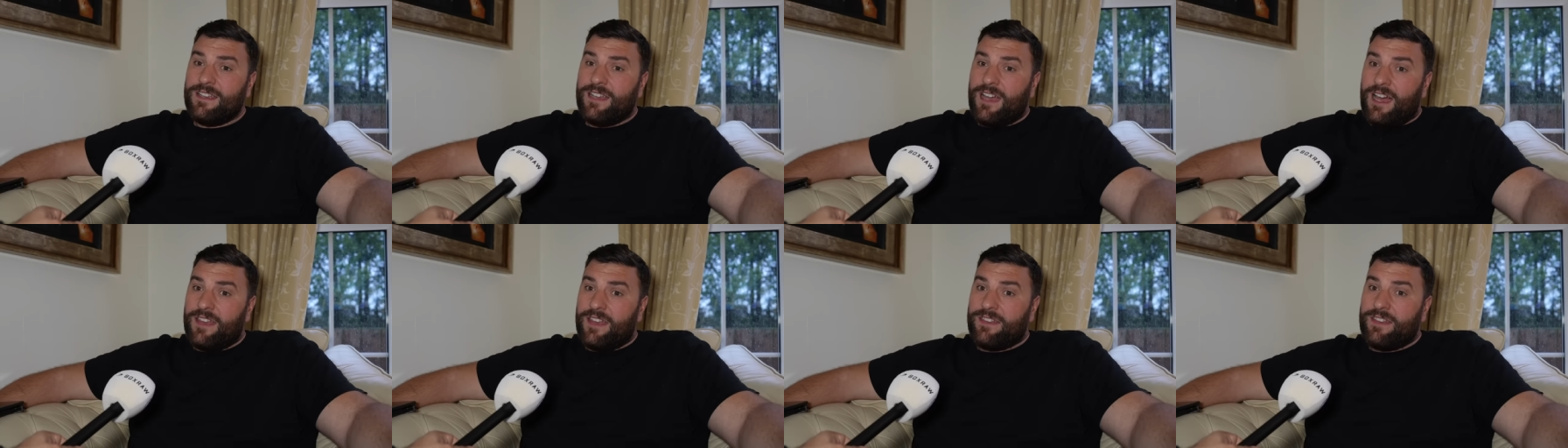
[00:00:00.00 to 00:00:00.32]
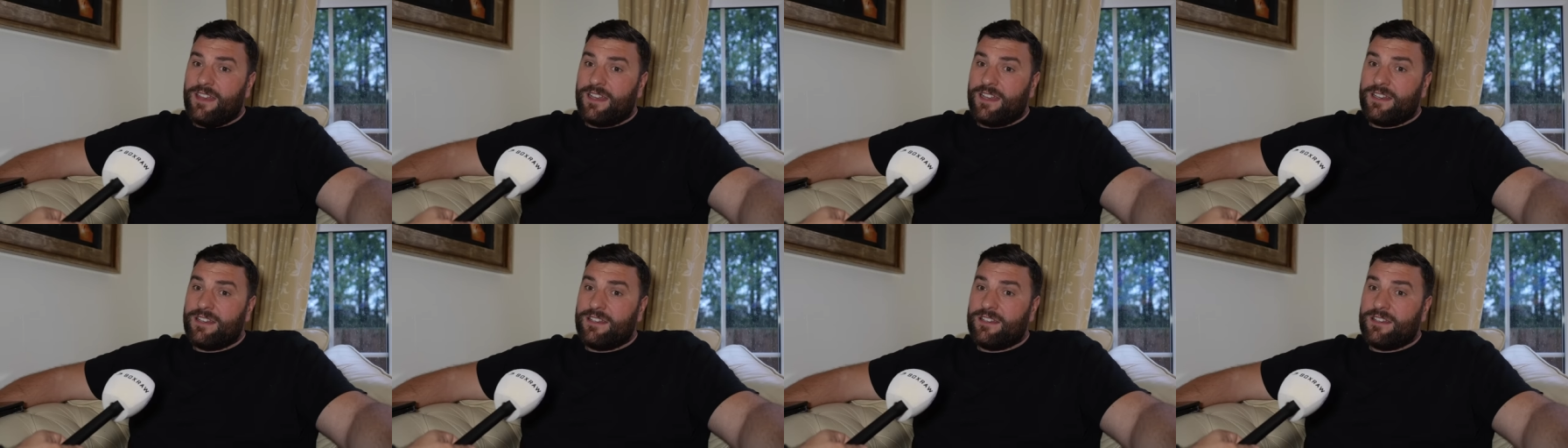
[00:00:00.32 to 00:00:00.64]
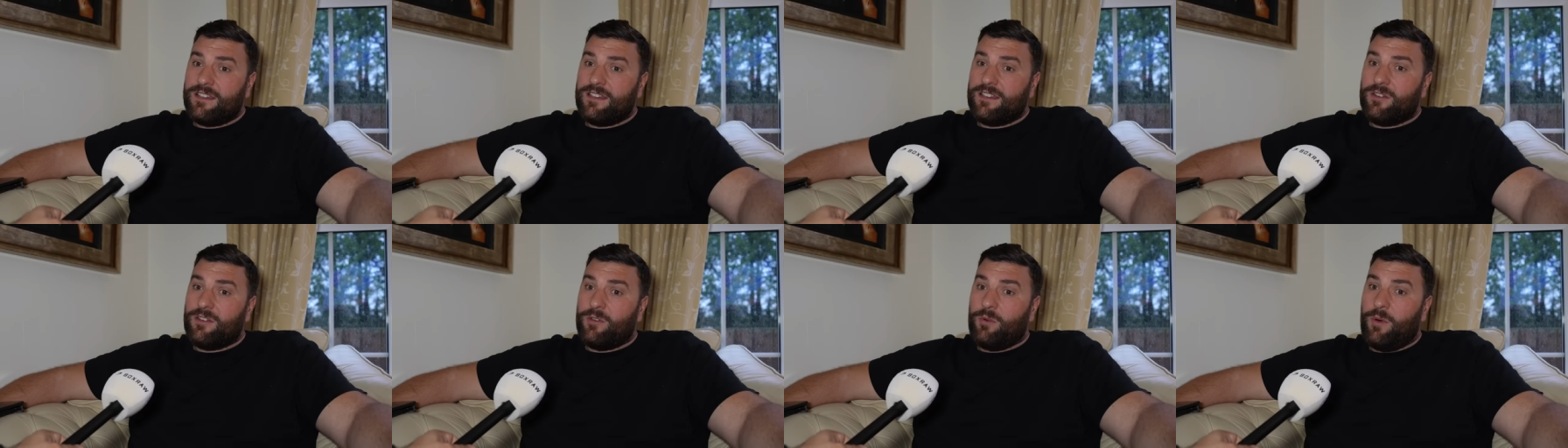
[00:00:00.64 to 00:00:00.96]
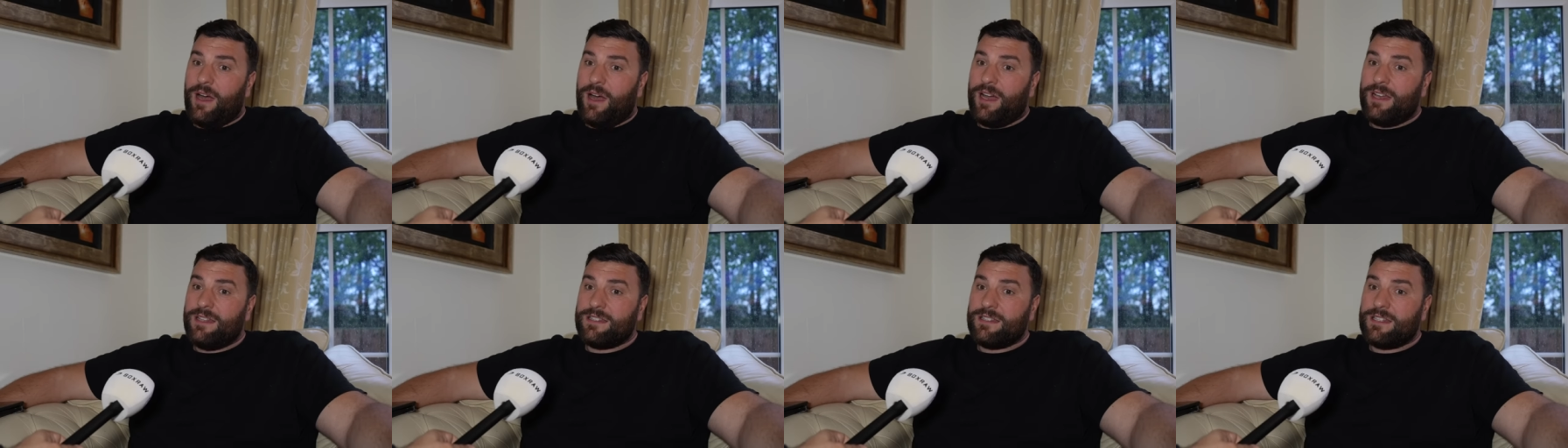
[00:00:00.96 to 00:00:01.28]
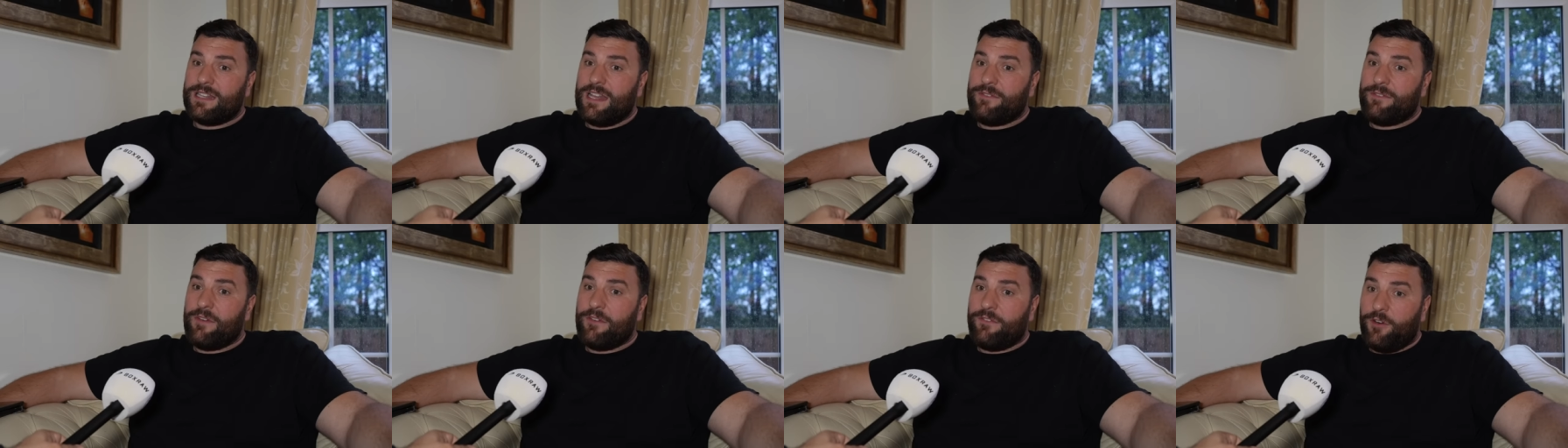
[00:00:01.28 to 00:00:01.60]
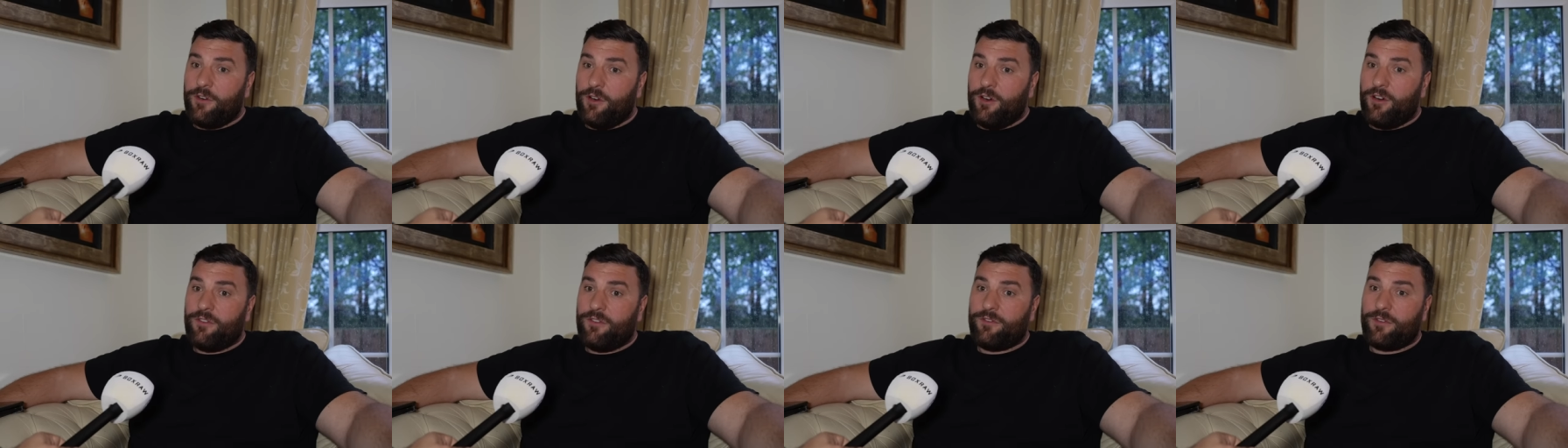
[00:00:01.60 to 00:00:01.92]
and then Wilder never
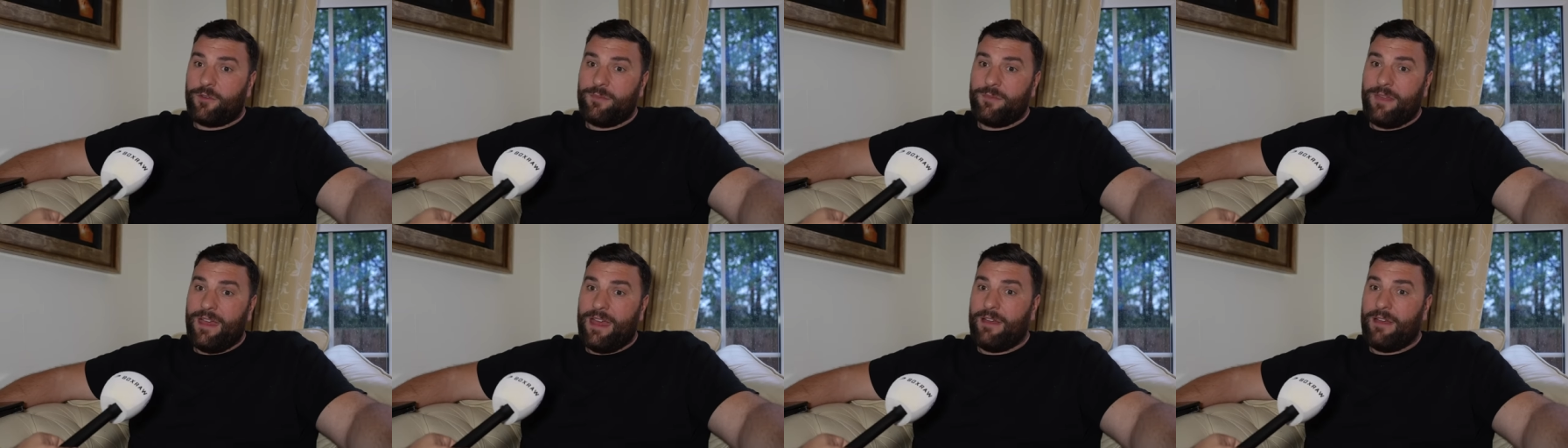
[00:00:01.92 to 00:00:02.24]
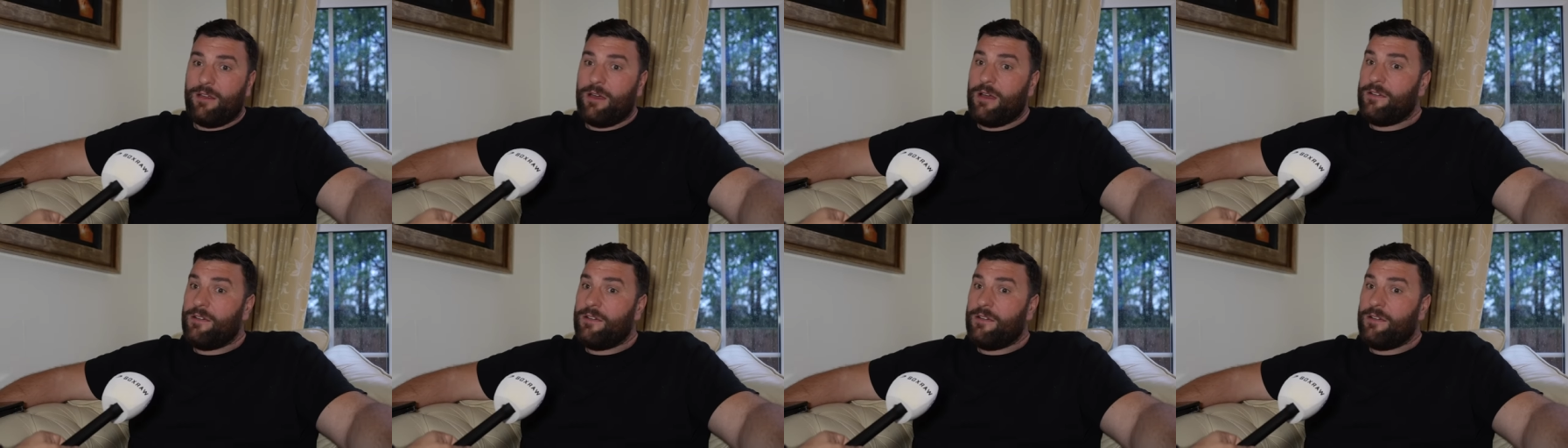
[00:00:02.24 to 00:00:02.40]
fought from there.